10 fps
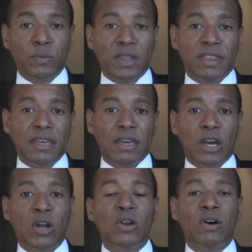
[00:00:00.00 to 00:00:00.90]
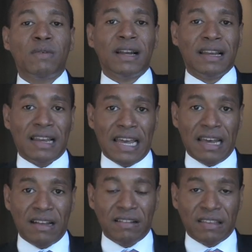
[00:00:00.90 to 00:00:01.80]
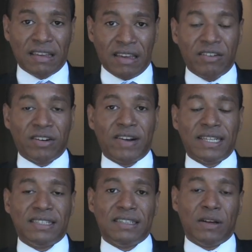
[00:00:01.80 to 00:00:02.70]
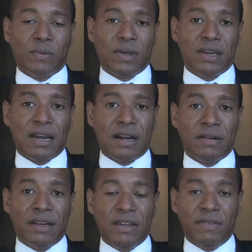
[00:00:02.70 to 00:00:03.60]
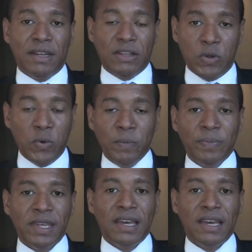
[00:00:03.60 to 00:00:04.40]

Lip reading: with the global healthcare crisis that we are living through